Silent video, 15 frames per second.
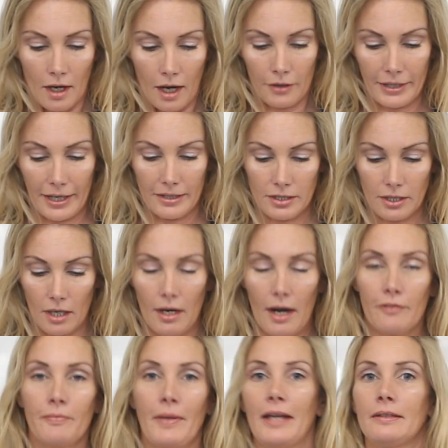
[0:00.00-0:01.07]
Okay, so
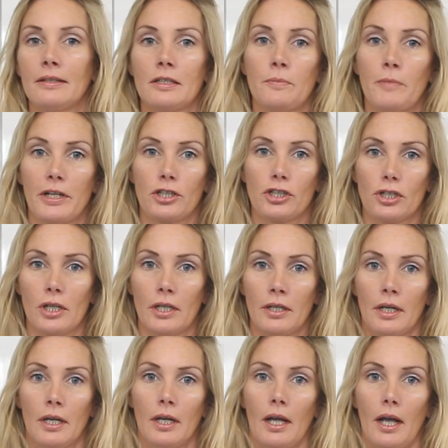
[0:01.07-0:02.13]
I've made this mixture.
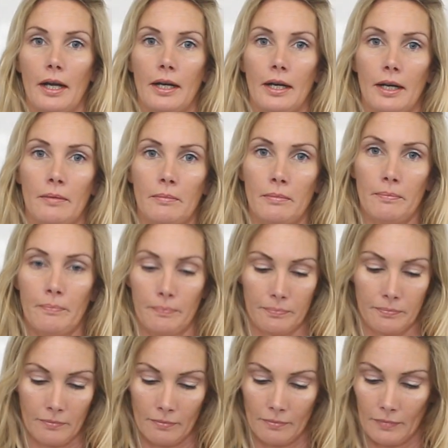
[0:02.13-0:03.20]

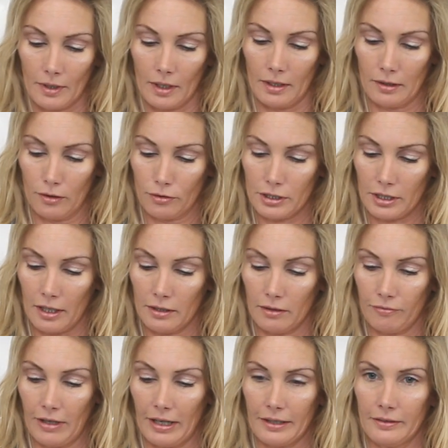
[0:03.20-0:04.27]
It looks kind
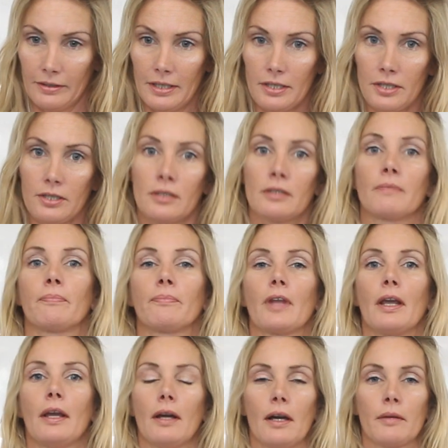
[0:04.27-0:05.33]
of like this.
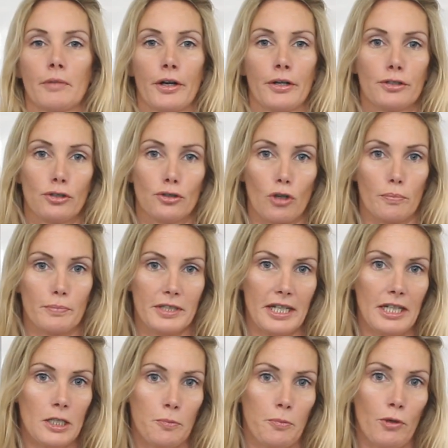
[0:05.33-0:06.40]
I'm going to drop
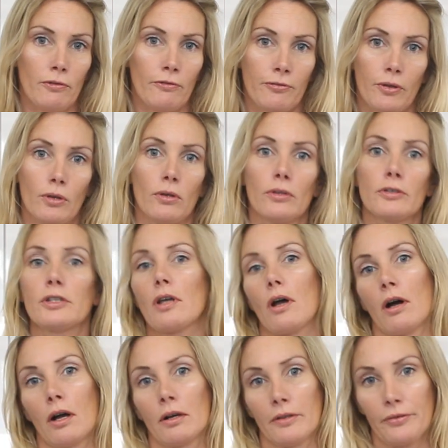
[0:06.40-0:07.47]
teaspoonfuls
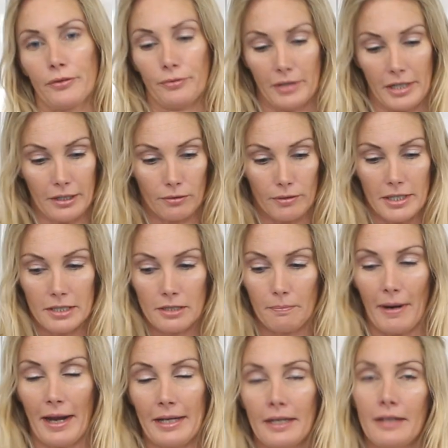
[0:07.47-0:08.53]
on 3 greased
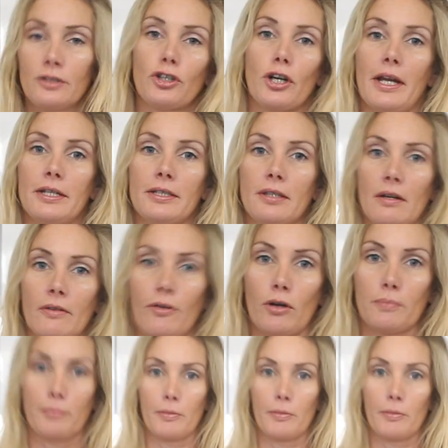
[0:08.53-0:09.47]
baking trays that I've got